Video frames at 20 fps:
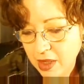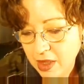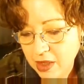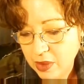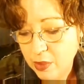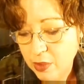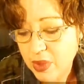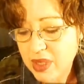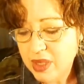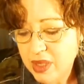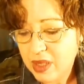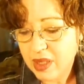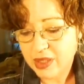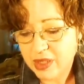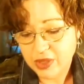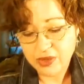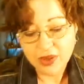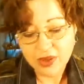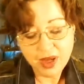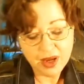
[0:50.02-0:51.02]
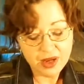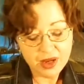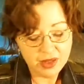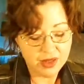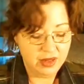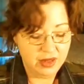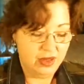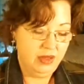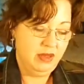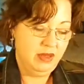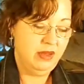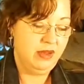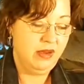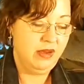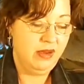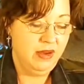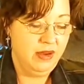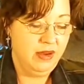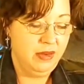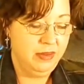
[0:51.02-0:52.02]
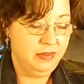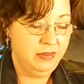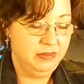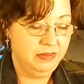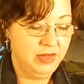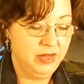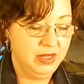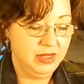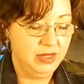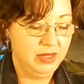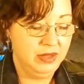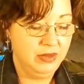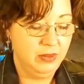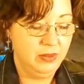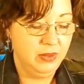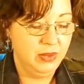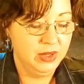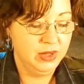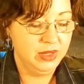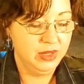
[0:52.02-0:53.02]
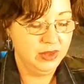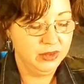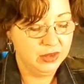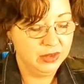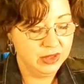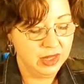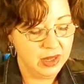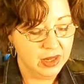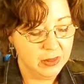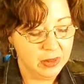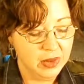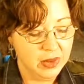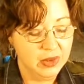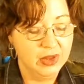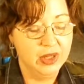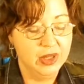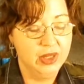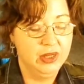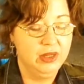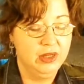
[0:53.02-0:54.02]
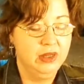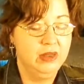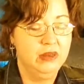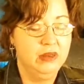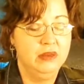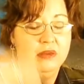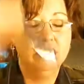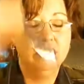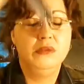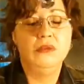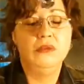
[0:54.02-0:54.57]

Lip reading: The ones that I do like, this was a little sample in